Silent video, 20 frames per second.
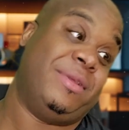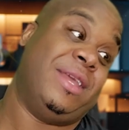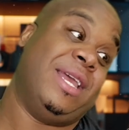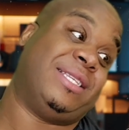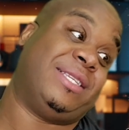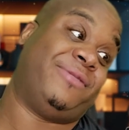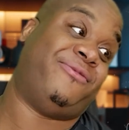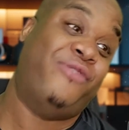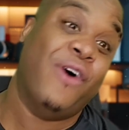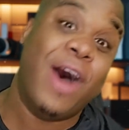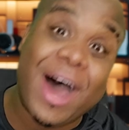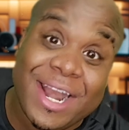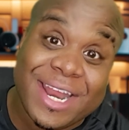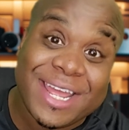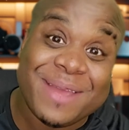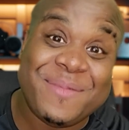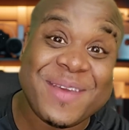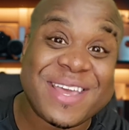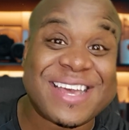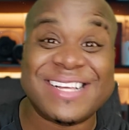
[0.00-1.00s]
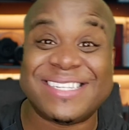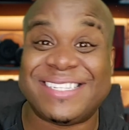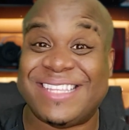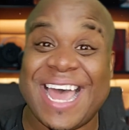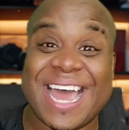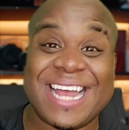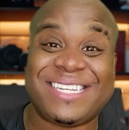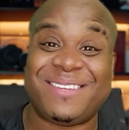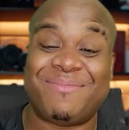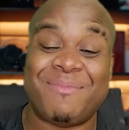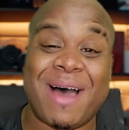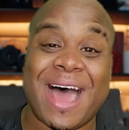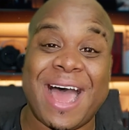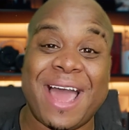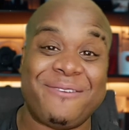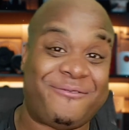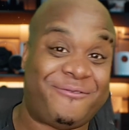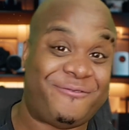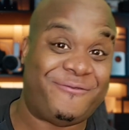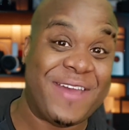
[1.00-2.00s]
it's funny because that's
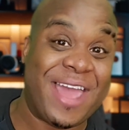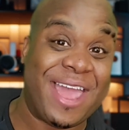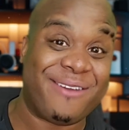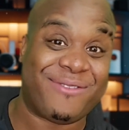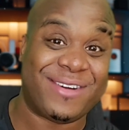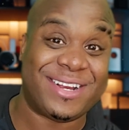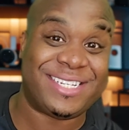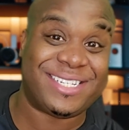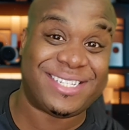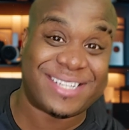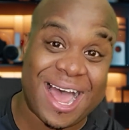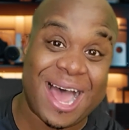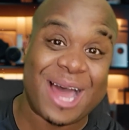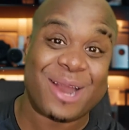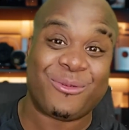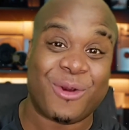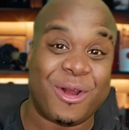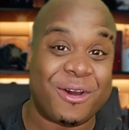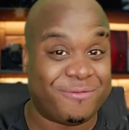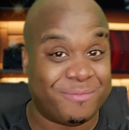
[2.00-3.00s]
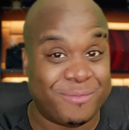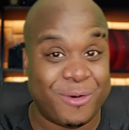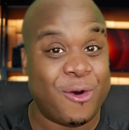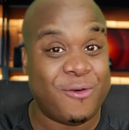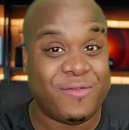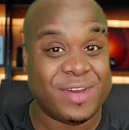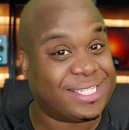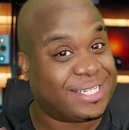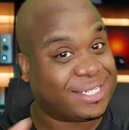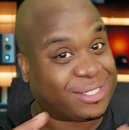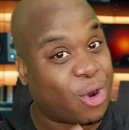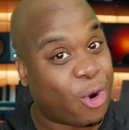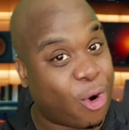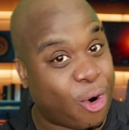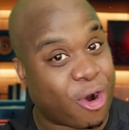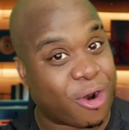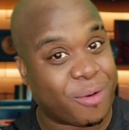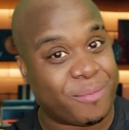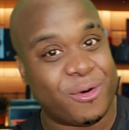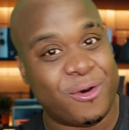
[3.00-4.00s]
my favorite genre of movies is
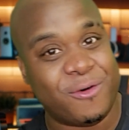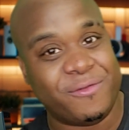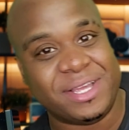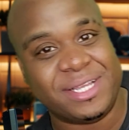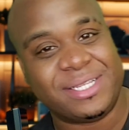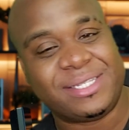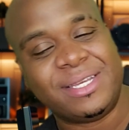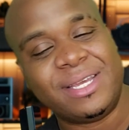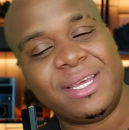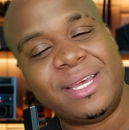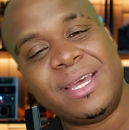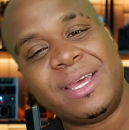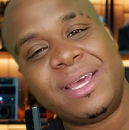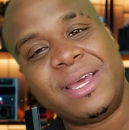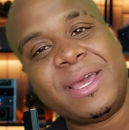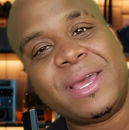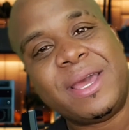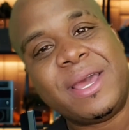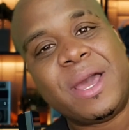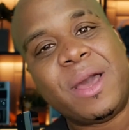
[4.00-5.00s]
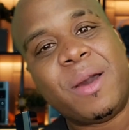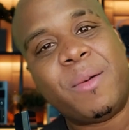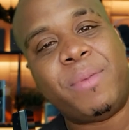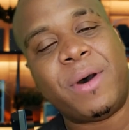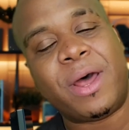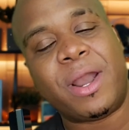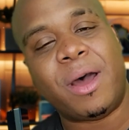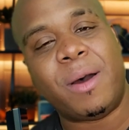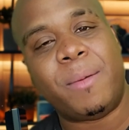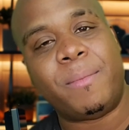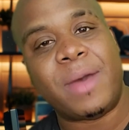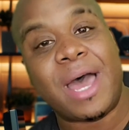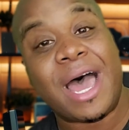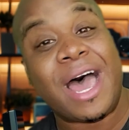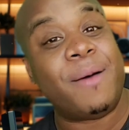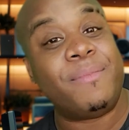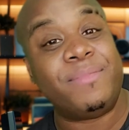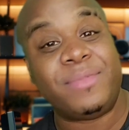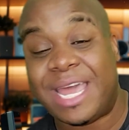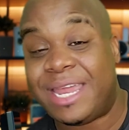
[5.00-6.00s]
horror movies. But
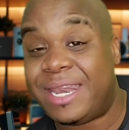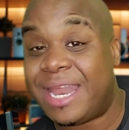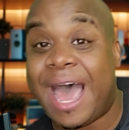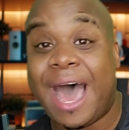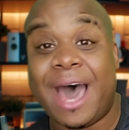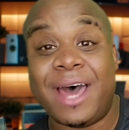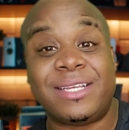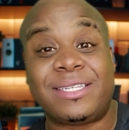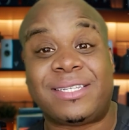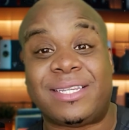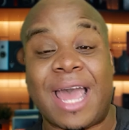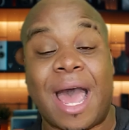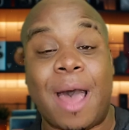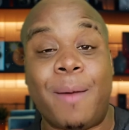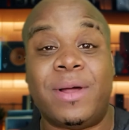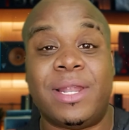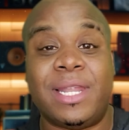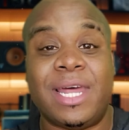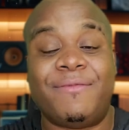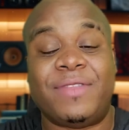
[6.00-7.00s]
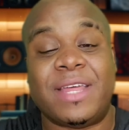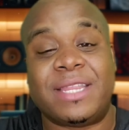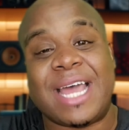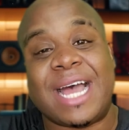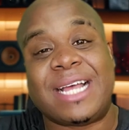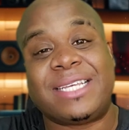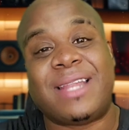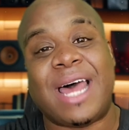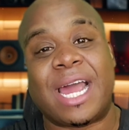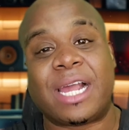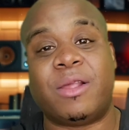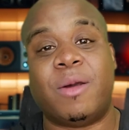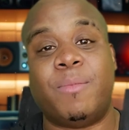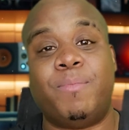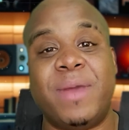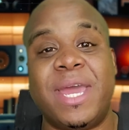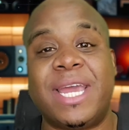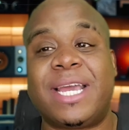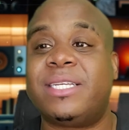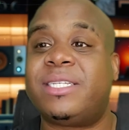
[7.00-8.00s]
and honestly, I believe that that's like the
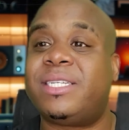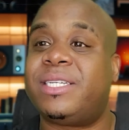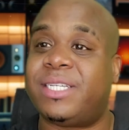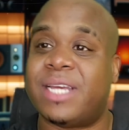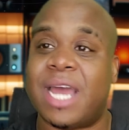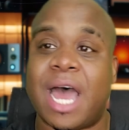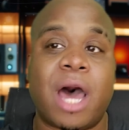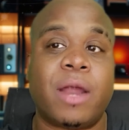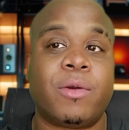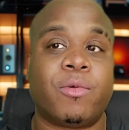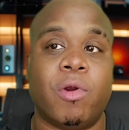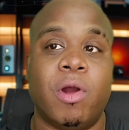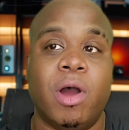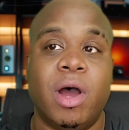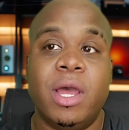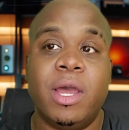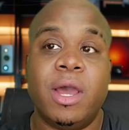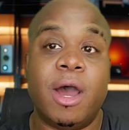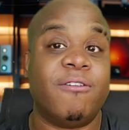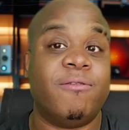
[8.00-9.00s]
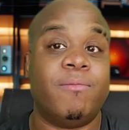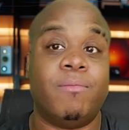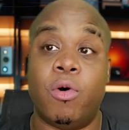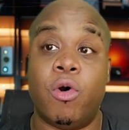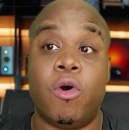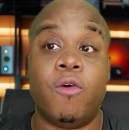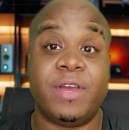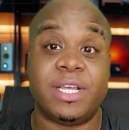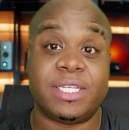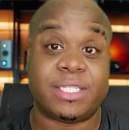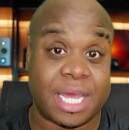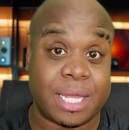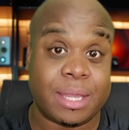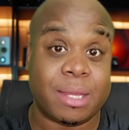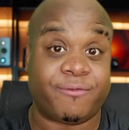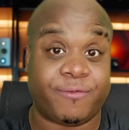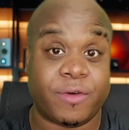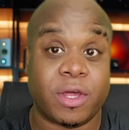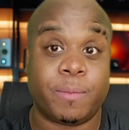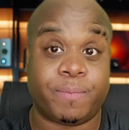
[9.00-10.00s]
biggest genre of movies in
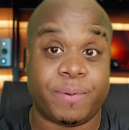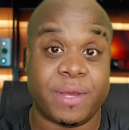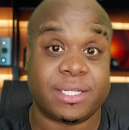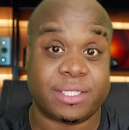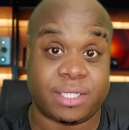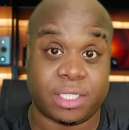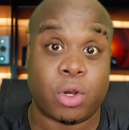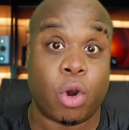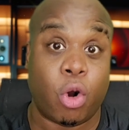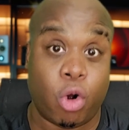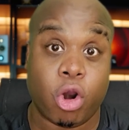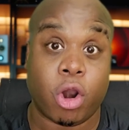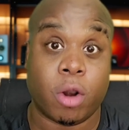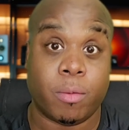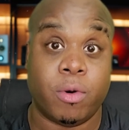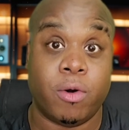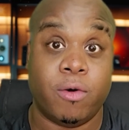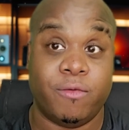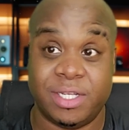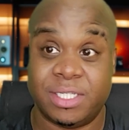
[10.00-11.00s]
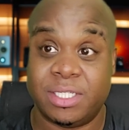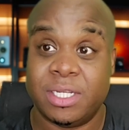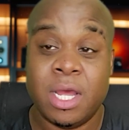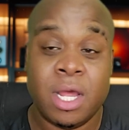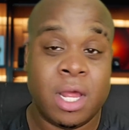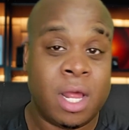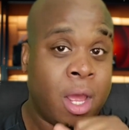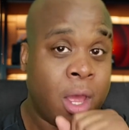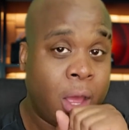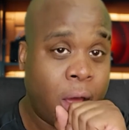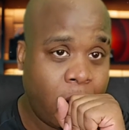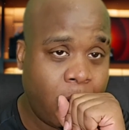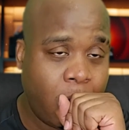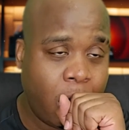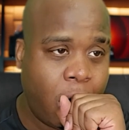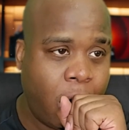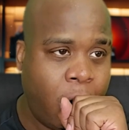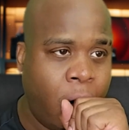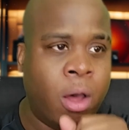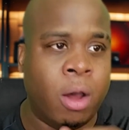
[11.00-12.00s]
the Philippines is horror movies.
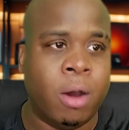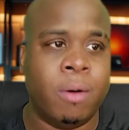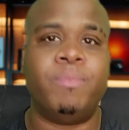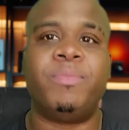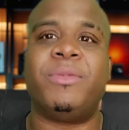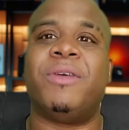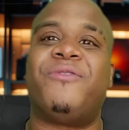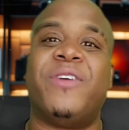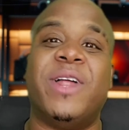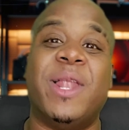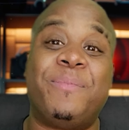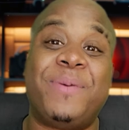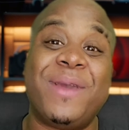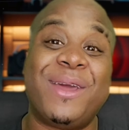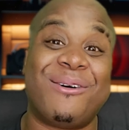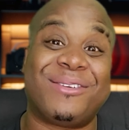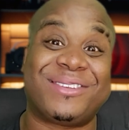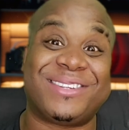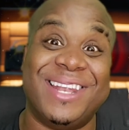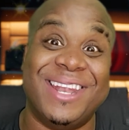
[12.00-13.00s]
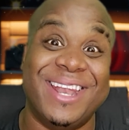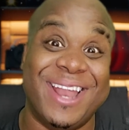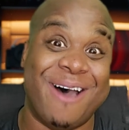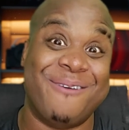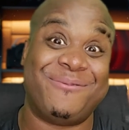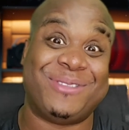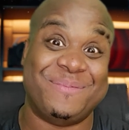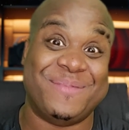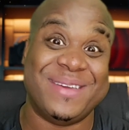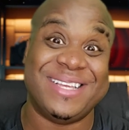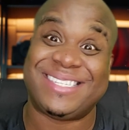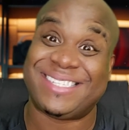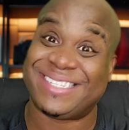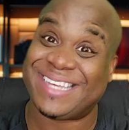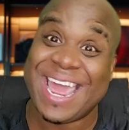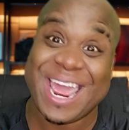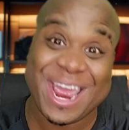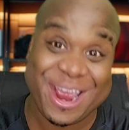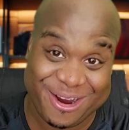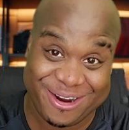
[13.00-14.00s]
Filipinos love to be
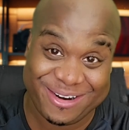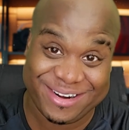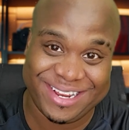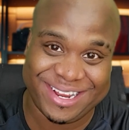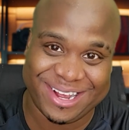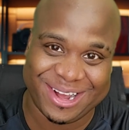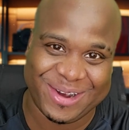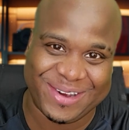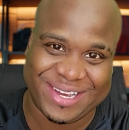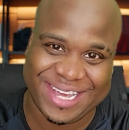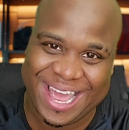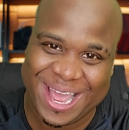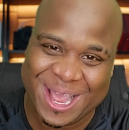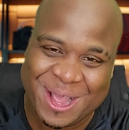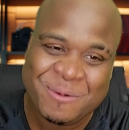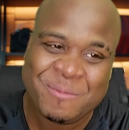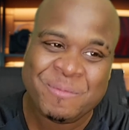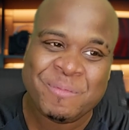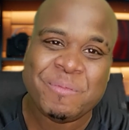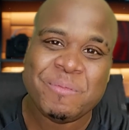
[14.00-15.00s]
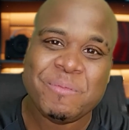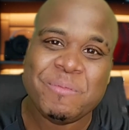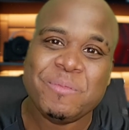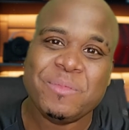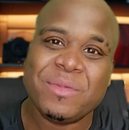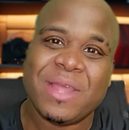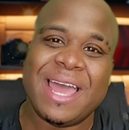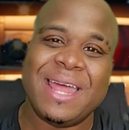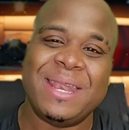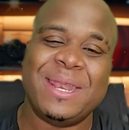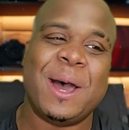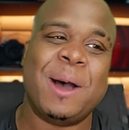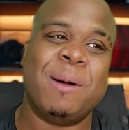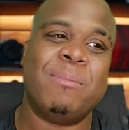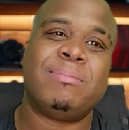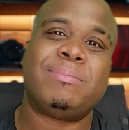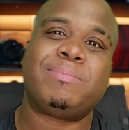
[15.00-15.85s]
scared, okay? And